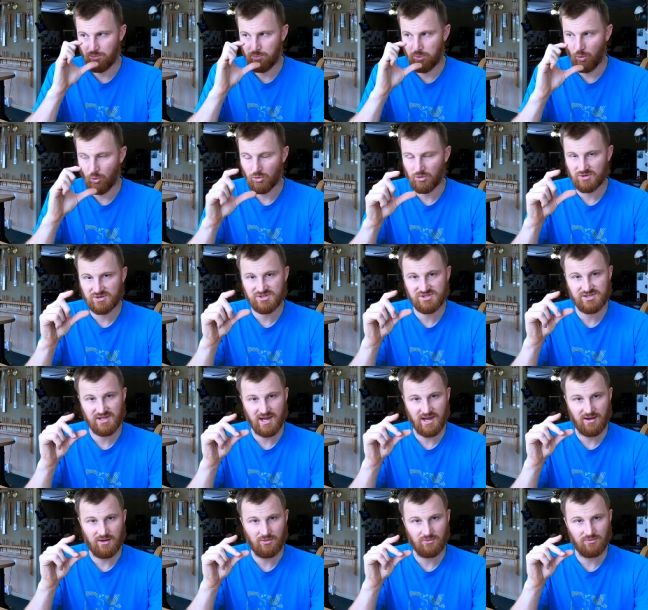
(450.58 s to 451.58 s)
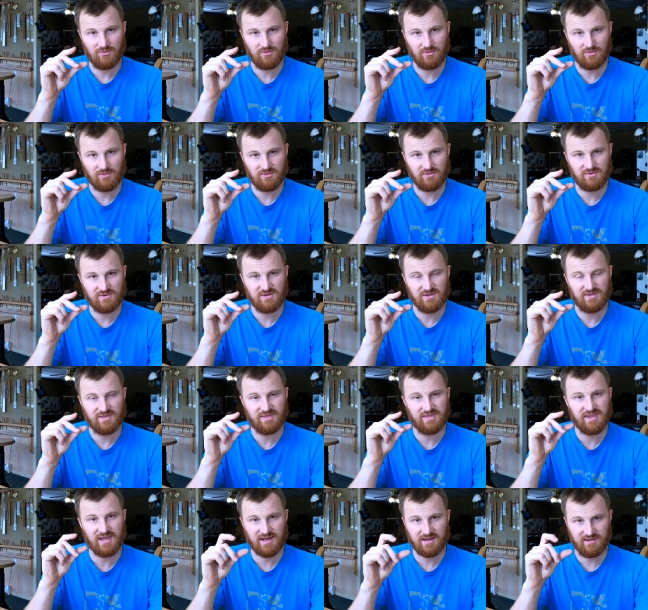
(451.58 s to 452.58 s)
boards down to
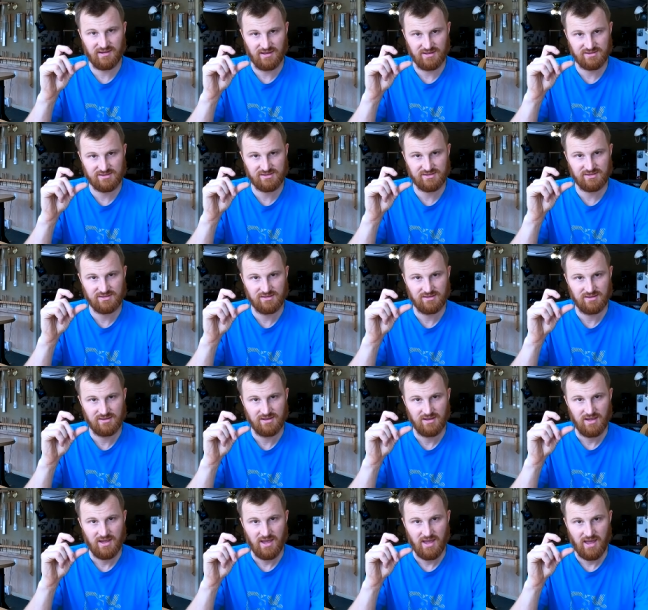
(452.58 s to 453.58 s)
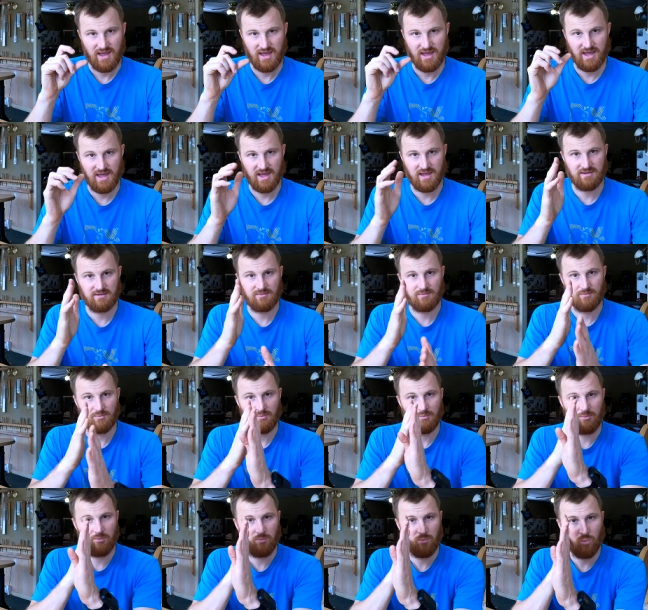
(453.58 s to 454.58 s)
thickness, and
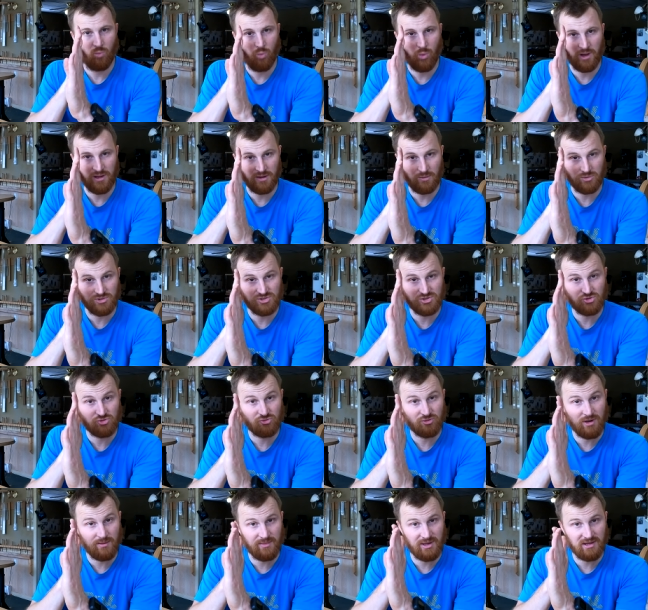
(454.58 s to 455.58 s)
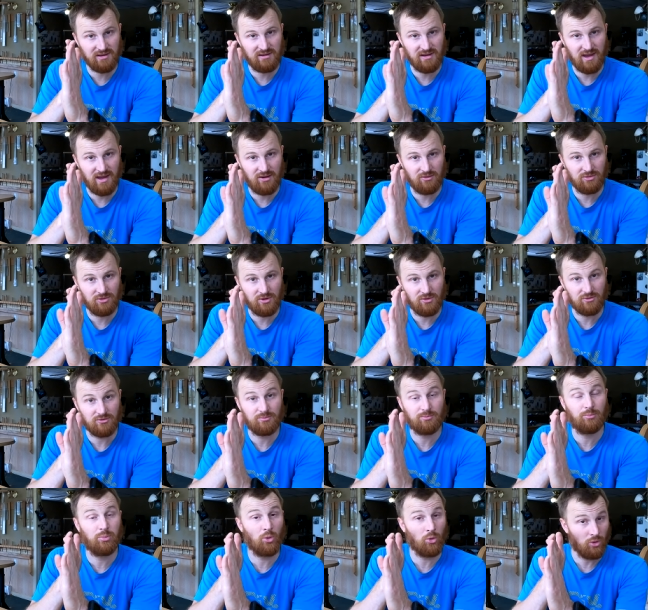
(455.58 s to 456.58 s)
when I was trimming down those
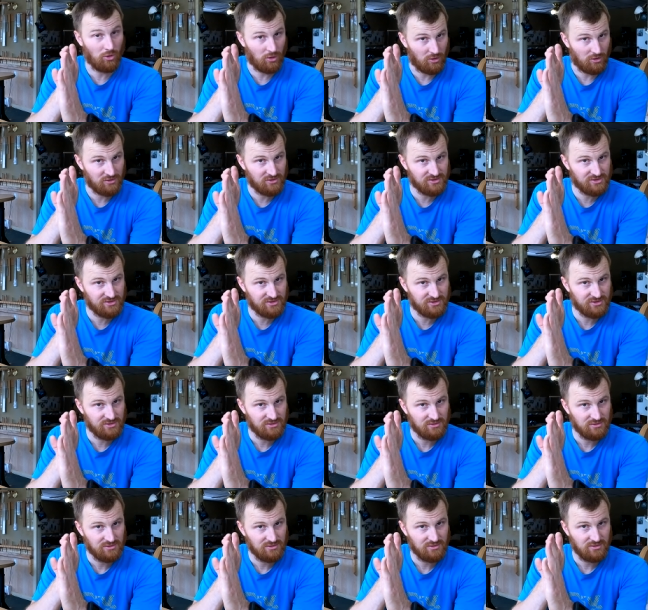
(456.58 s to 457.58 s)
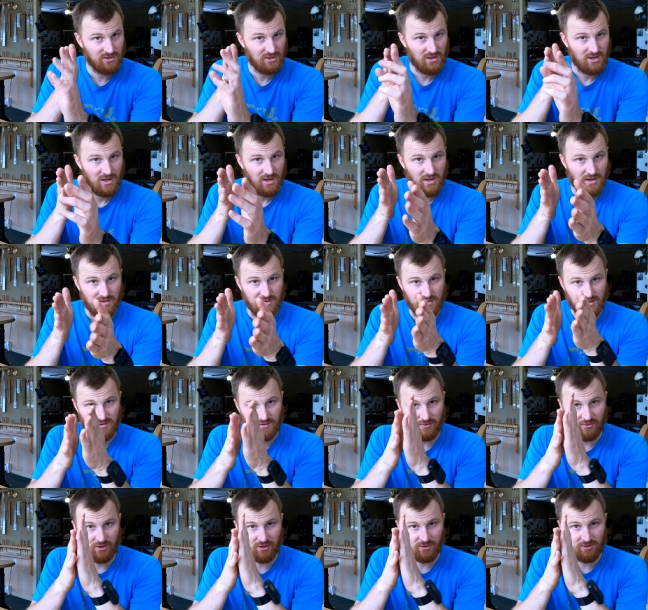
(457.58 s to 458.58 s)
boards,
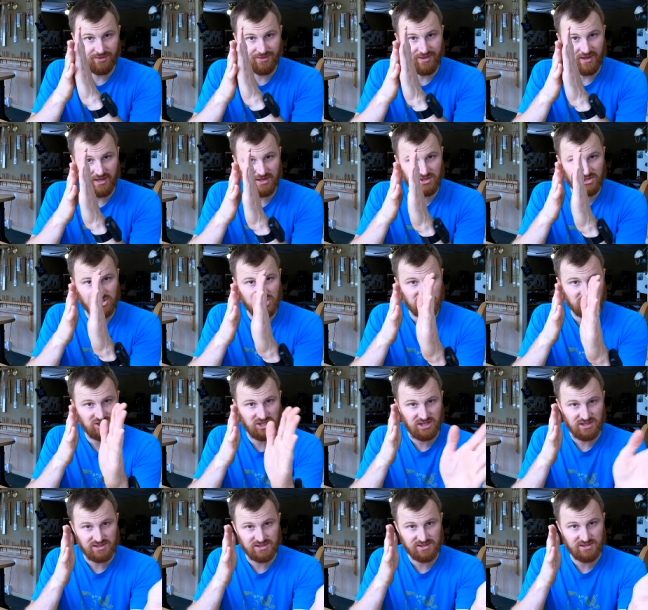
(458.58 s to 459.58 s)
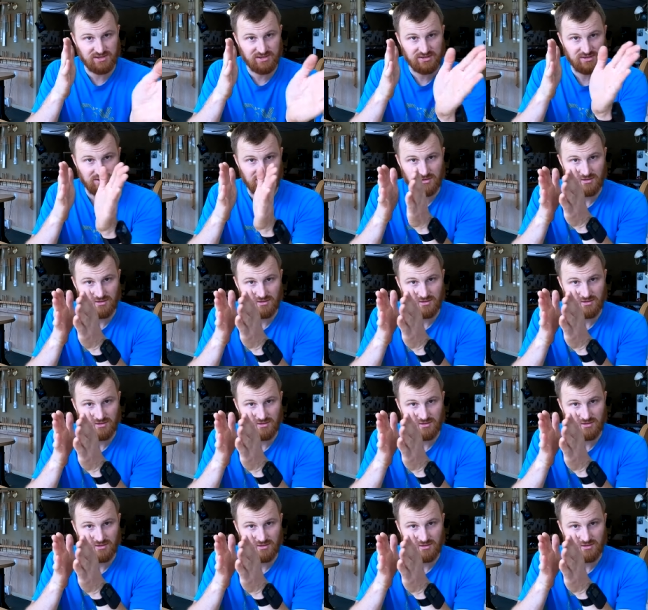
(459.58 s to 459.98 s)
these little thin sheets